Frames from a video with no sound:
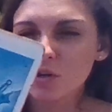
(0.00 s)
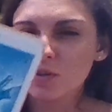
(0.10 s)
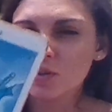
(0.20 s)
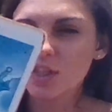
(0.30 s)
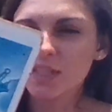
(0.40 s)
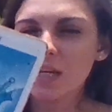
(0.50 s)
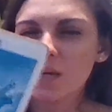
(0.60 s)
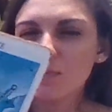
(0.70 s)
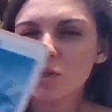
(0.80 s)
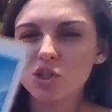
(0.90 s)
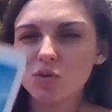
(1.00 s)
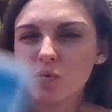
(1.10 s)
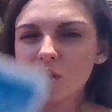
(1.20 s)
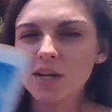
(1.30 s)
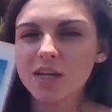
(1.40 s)
They're just
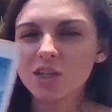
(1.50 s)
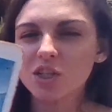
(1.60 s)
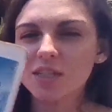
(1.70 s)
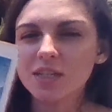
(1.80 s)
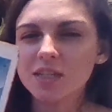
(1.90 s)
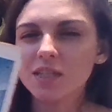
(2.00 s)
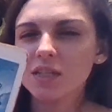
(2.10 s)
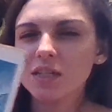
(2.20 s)
immature. He just isn't